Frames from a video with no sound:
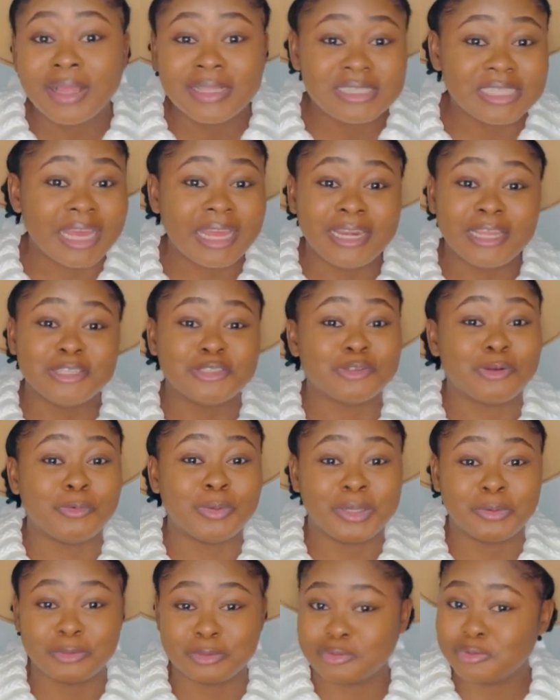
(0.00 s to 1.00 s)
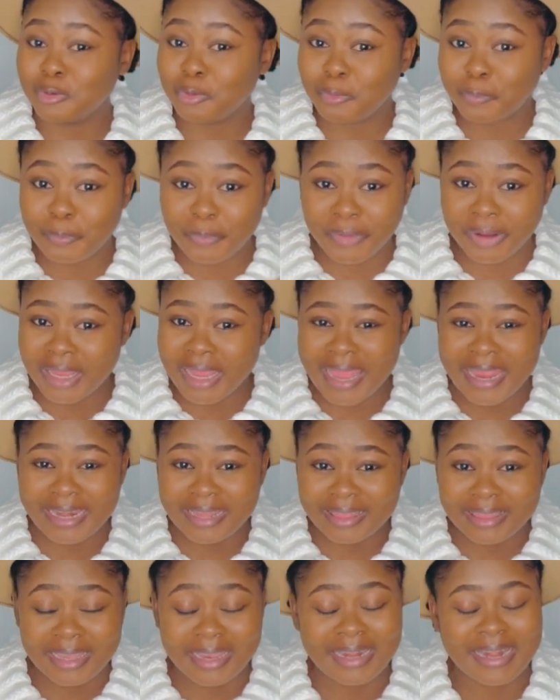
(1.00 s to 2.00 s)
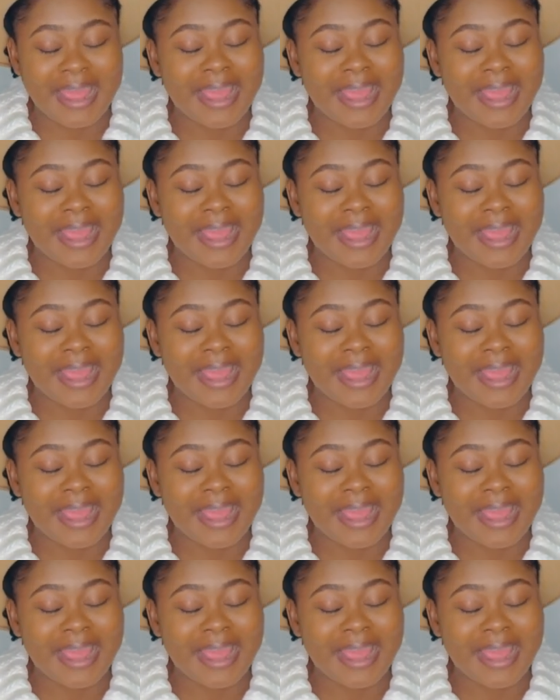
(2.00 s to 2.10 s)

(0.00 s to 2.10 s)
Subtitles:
challenge or there was no prayer, anything,